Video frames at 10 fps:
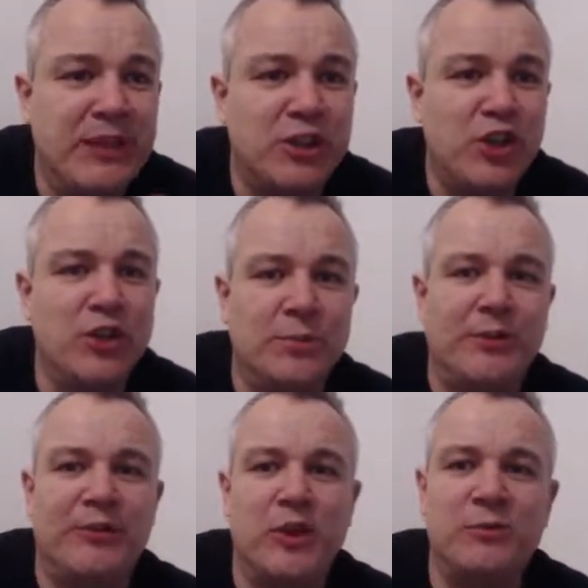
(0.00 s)
It's been a
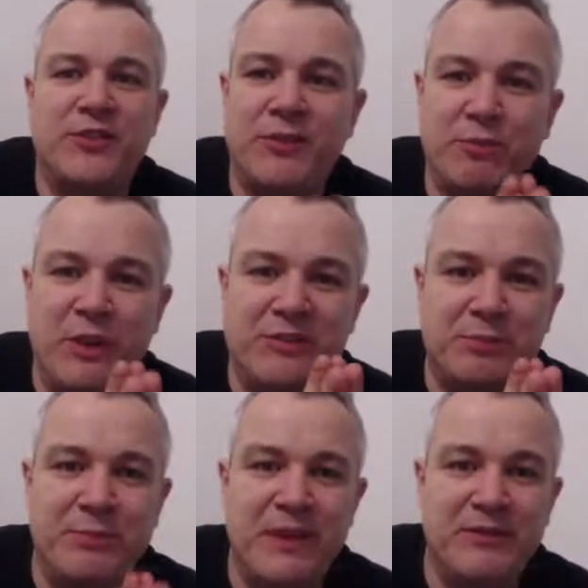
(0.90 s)
good performance.
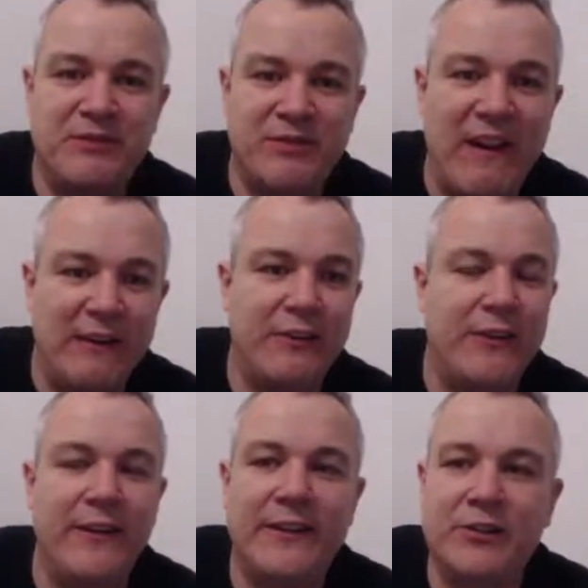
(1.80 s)
It's
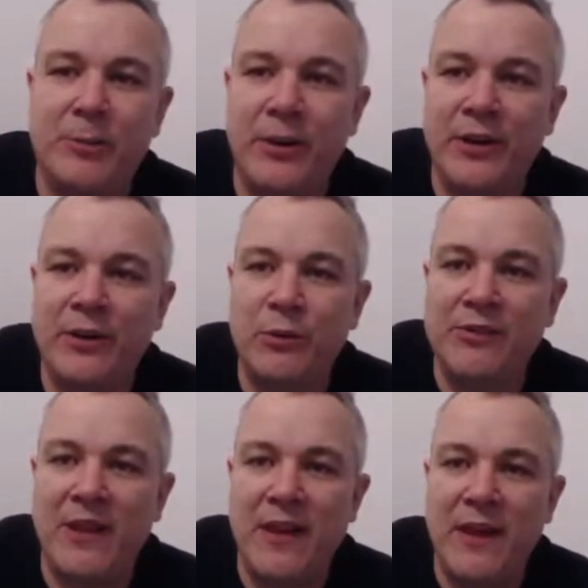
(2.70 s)
very, very
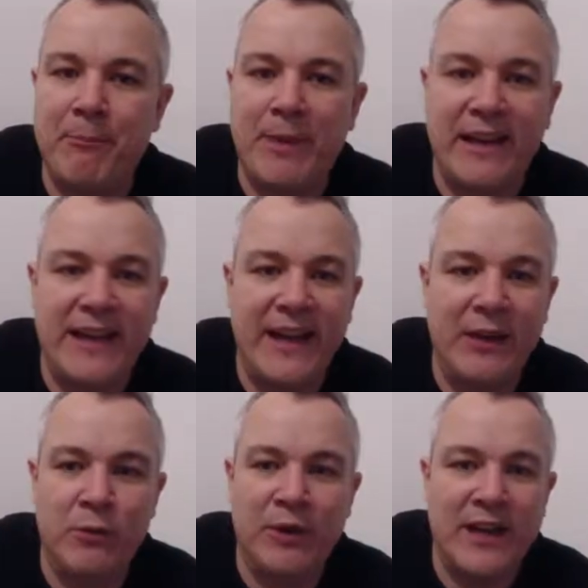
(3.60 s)
disappointing that we've let them
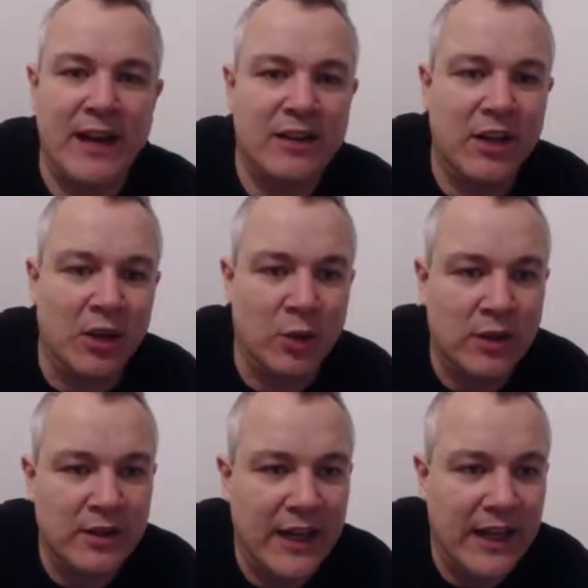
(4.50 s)
back in with that
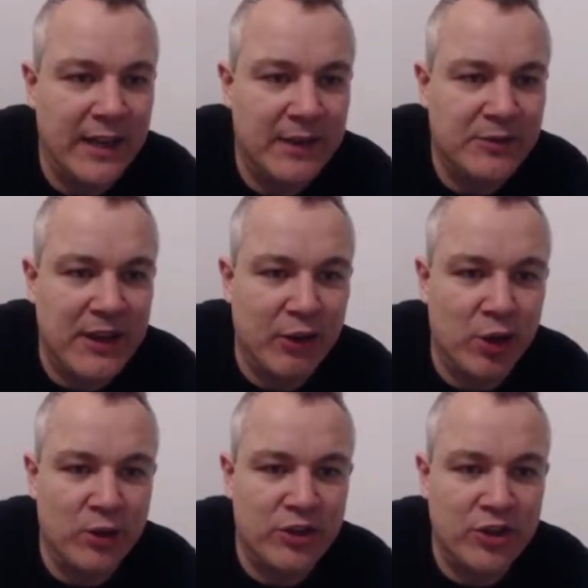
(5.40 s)
goal.
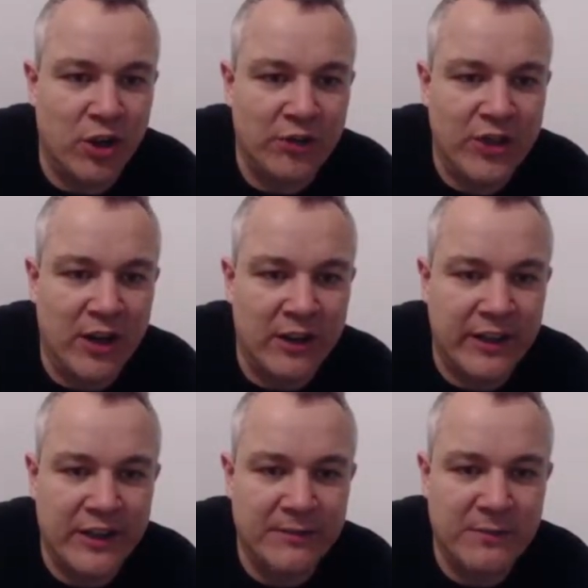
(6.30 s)
It's their only shot on
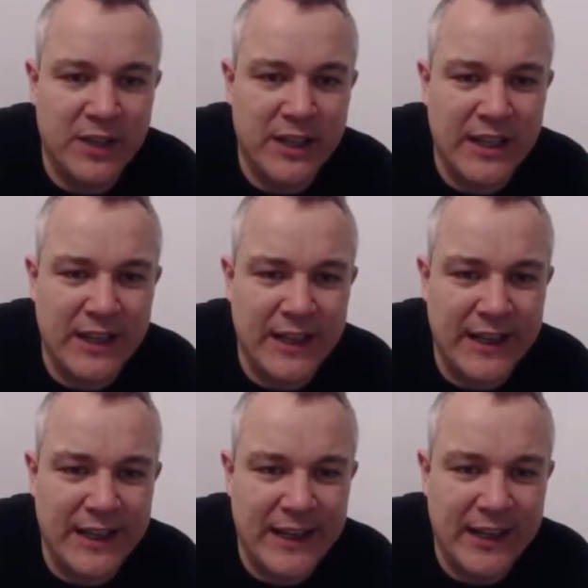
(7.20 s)
target.
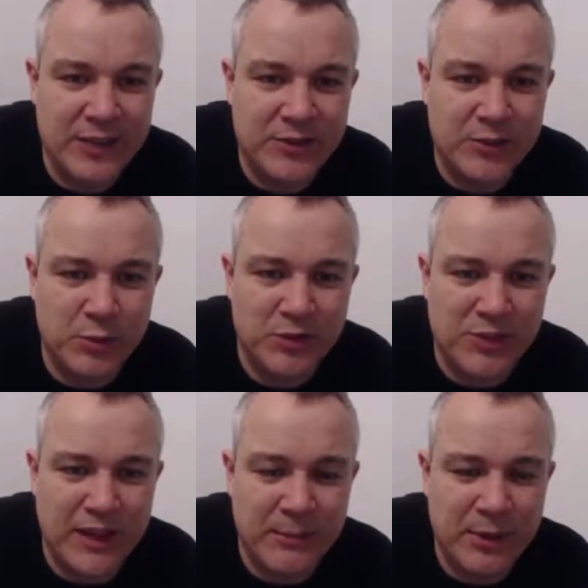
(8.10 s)

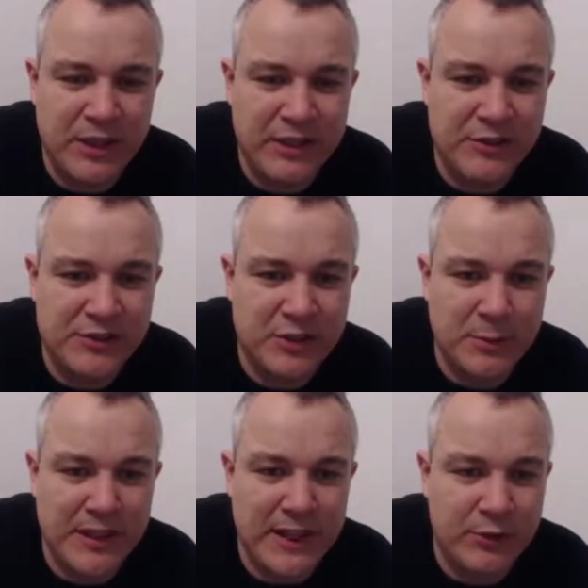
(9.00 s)
As what's going to happen here
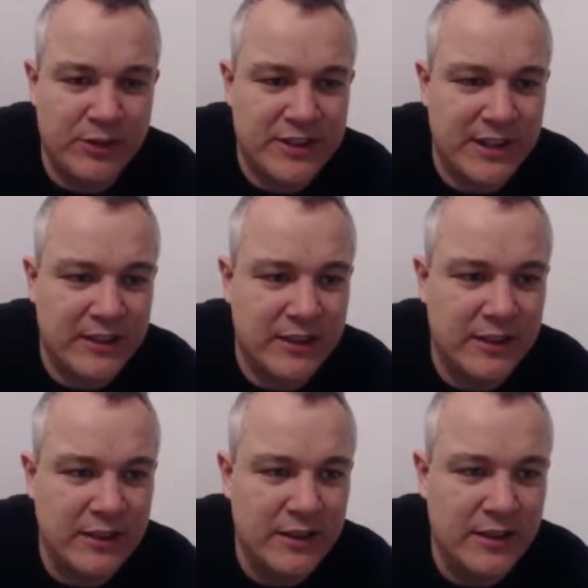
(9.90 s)
is it's going to be a
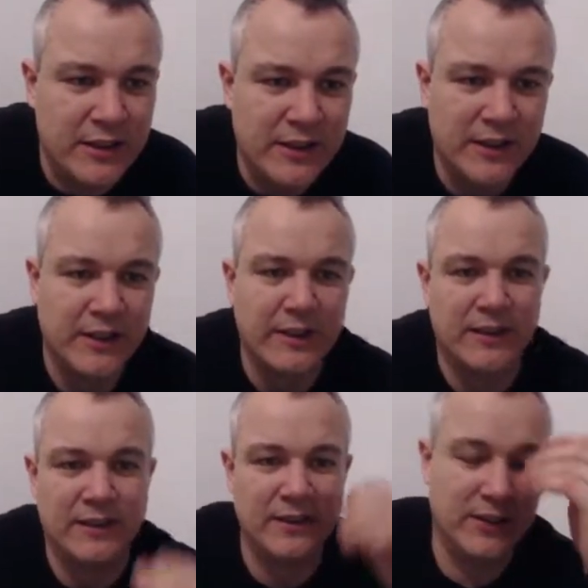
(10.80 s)
counter-attack.
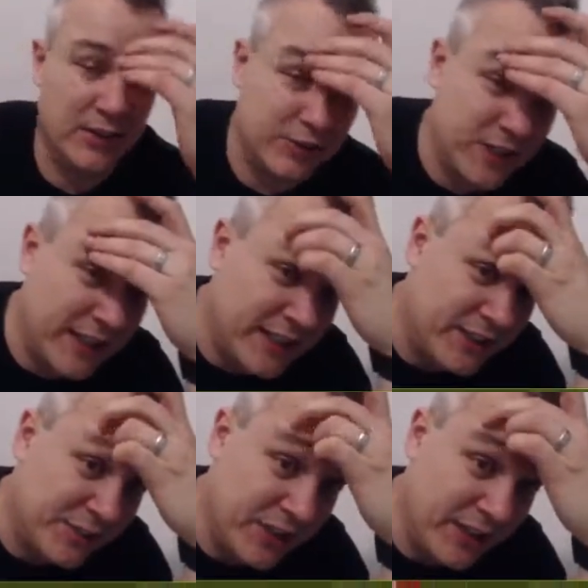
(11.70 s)
Well, it looks
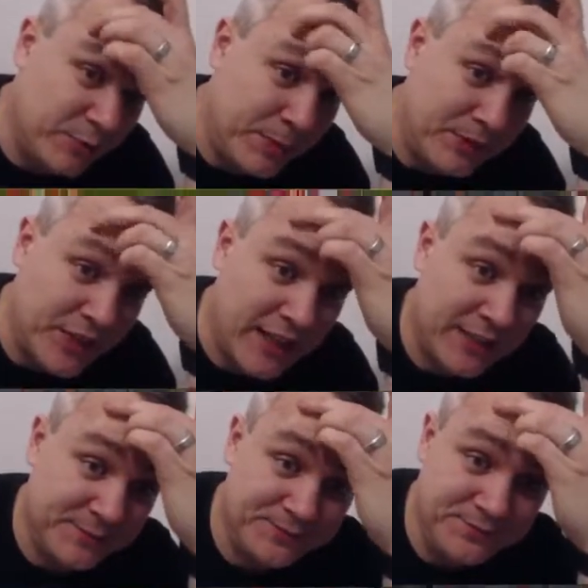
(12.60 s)
like it, doesn't it? Here's
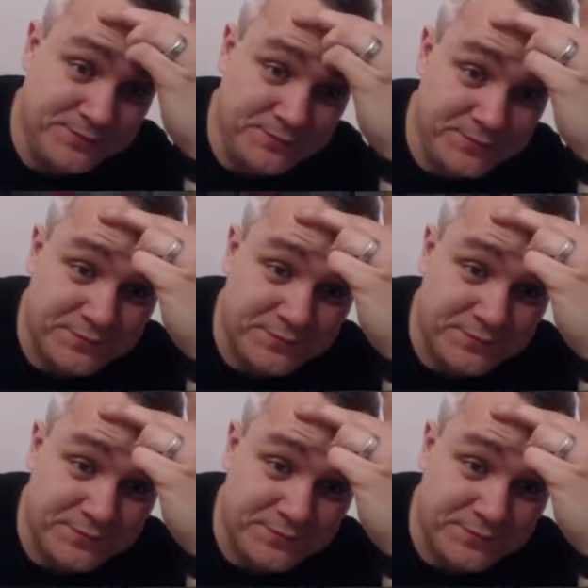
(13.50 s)
Bazan.